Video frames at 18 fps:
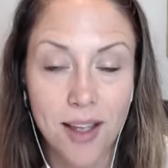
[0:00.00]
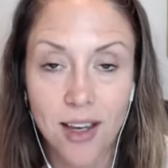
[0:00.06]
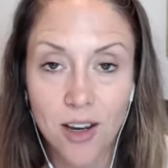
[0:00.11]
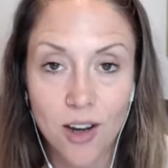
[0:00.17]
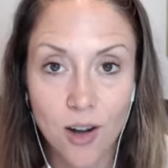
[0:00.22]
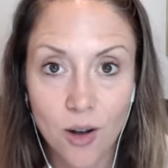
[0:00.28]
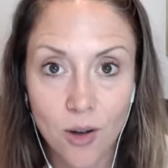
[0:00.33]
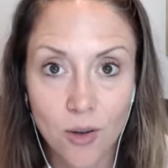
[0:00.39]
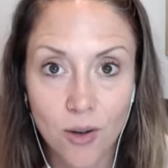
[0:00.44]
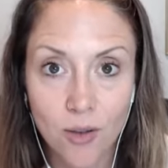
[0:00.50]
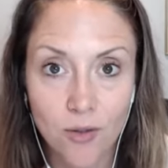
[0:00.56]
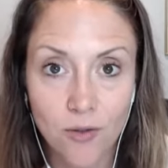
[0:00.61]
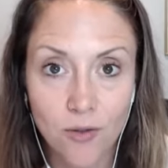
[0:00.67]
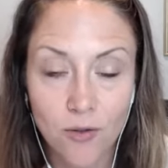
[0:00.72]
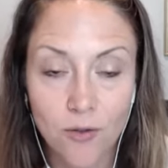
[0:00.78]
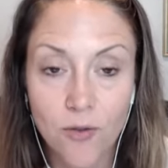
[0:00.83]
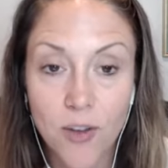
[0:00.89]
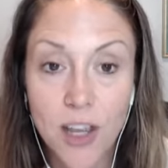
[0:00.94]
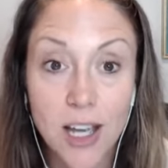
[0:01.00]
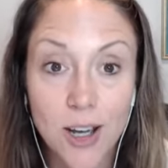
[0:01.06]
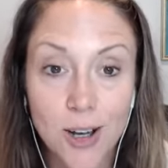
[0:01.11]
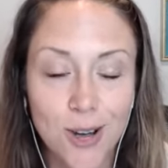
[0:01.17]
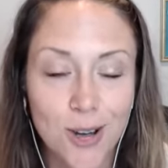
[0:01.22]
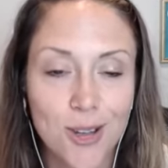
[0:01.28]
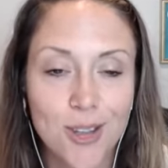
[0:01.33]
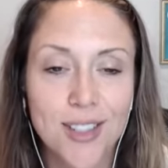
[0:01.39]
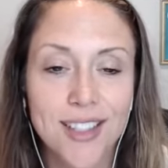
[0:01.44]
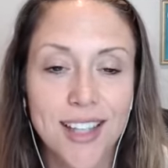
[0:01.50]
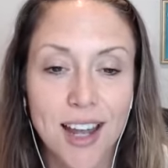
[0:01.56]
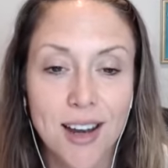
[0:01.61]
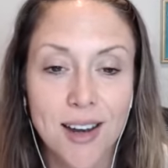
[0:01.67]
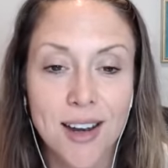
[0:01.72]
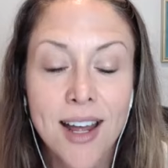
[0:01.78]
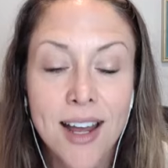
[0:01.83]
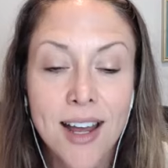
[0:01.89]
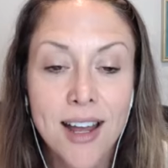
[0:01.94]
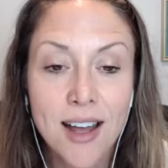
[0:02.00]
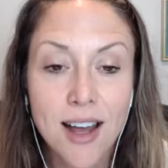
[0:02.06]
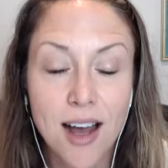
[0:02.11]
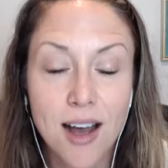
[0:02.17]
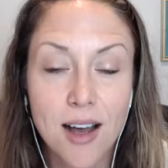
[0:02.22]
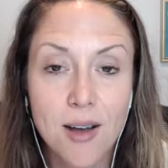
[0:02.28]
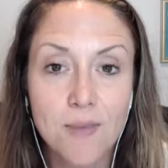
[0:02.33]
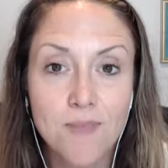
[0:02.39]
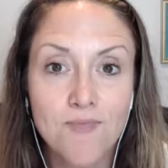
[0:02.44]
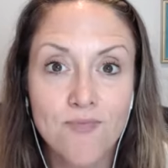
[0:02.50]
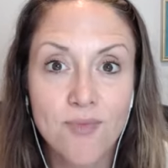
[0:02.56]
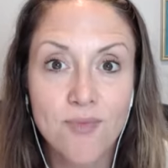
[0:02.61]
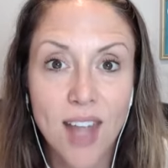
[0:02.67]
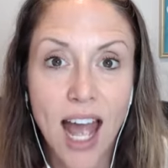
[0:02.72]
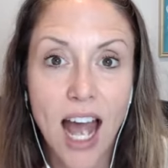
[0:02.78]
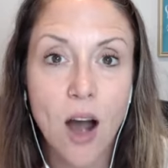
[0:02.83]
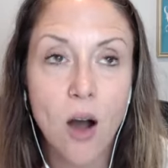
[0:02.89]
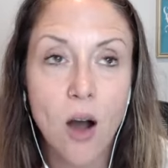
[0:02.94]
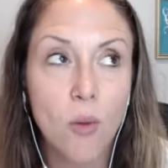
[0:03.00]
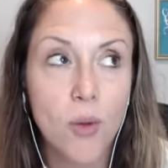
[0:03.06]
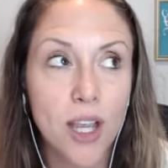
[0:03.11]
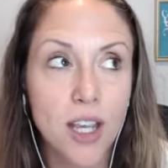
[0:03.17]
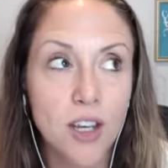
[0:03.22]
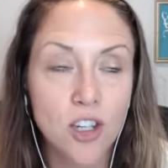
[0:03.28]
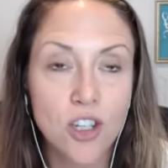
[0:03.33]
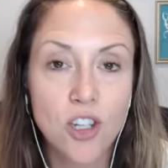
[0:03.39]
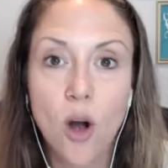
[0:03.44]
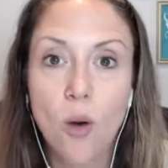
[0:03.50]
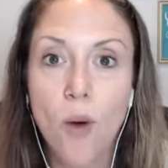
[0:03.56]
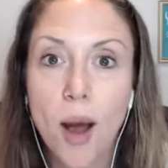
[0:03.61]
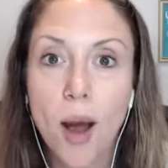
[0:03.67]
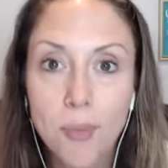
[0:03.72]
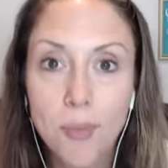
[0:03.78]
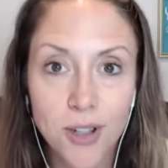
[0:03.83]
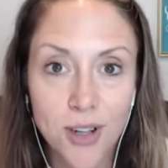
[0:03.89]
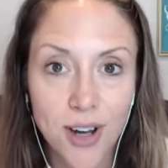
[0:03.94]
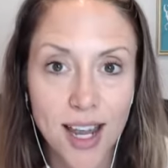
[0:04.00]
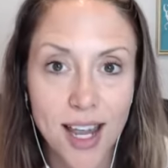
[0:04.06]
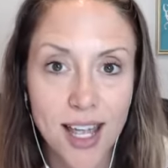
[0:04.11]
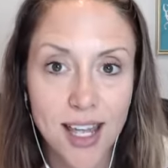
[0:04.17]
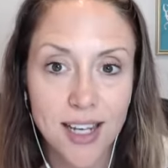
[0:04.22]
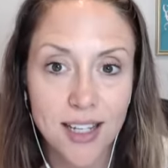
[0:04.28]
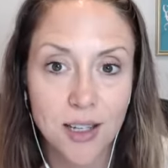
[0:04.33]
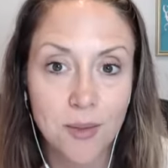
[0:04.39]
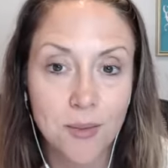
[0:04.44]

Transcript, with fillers: you know feels and um, how we show up during